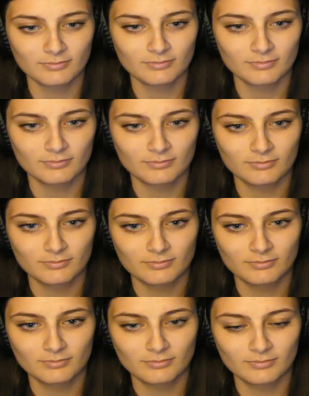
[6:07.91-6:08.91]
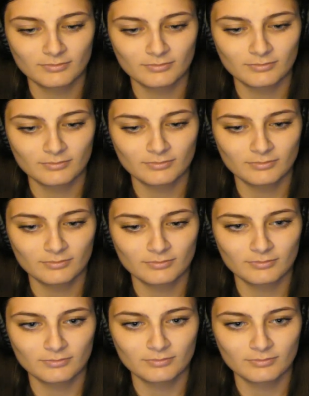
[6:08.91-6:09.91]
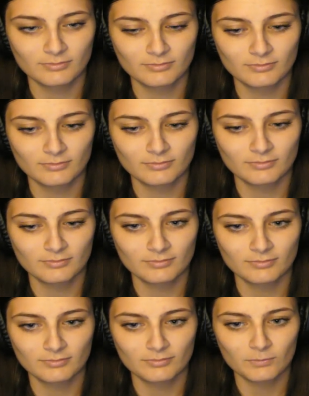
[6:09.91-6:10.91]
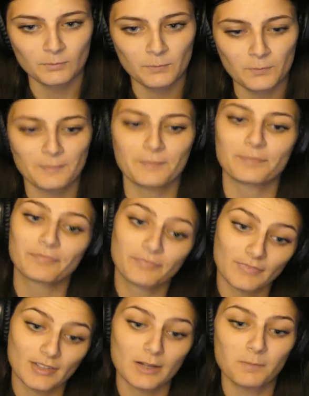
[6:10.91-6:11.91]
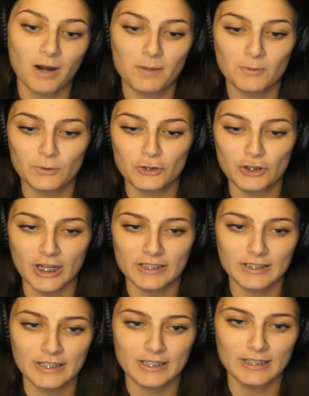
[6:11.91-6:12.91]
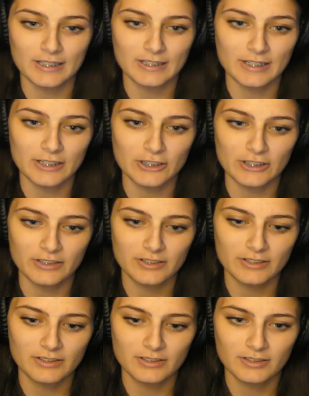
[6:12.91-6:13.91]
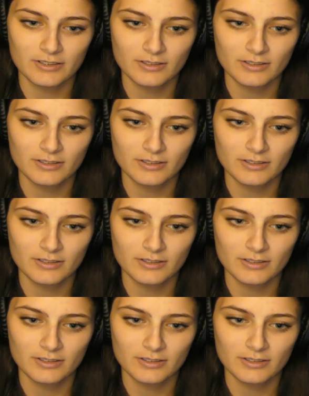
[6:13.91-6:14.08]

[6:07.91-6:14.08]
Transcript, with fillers: Nobody's there. Ah, oh well. It probably was Jesse, and he just.